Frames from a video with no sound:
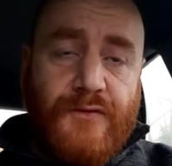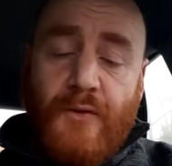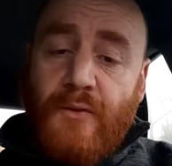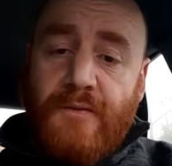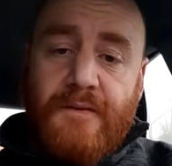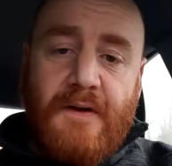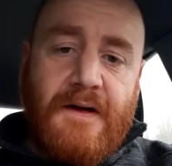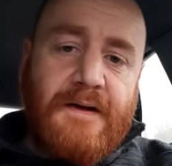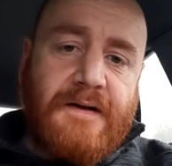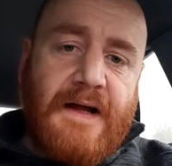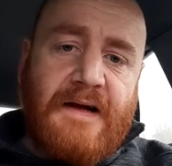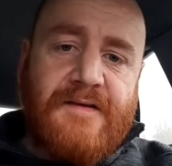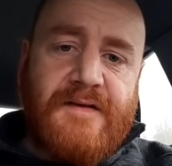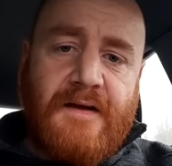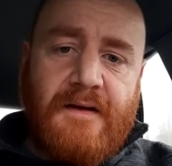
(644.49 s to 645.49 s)
So
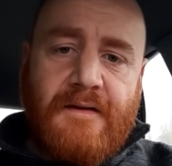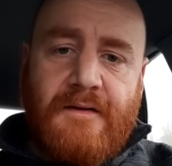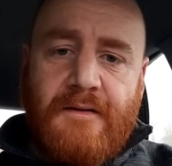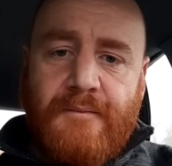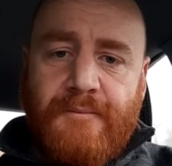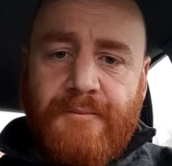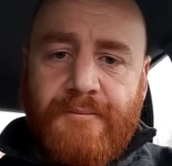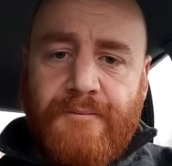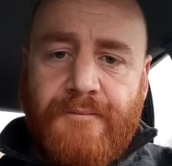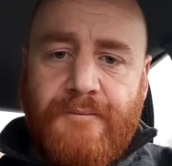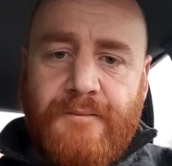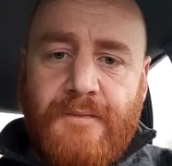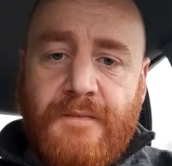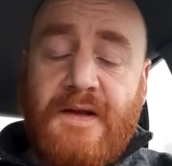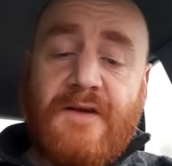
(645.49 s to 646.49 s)
that's it.
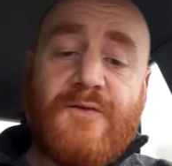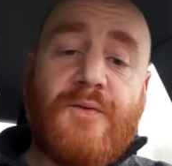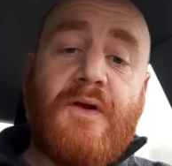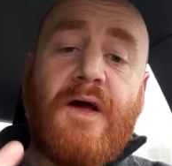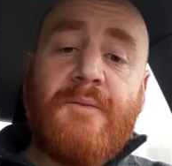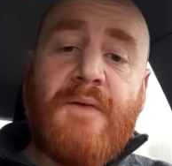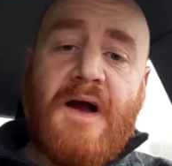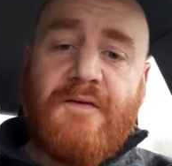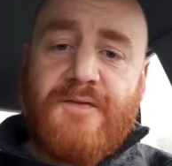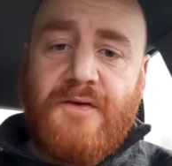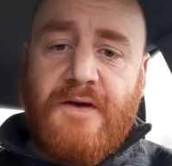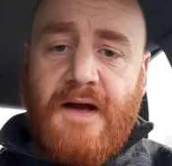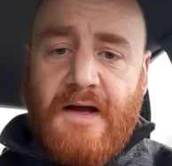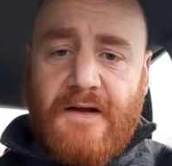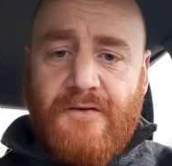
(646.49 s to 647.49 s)
That's what I'm
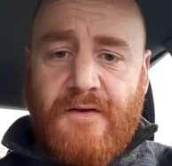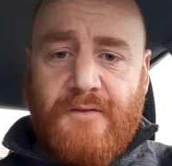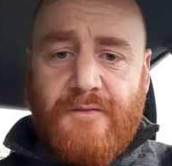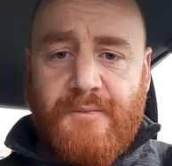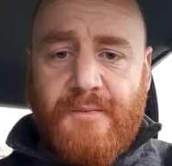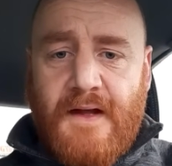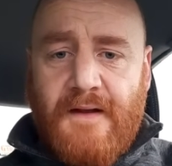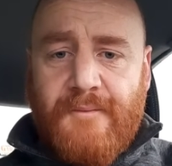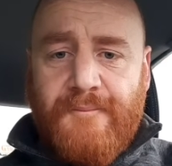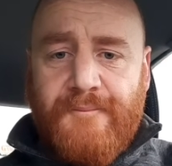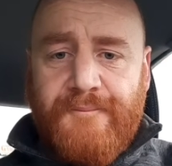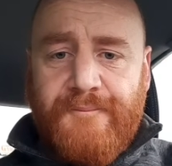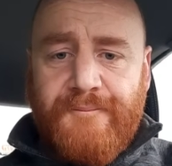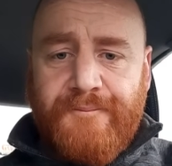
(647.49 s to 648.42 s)
after gathering from that.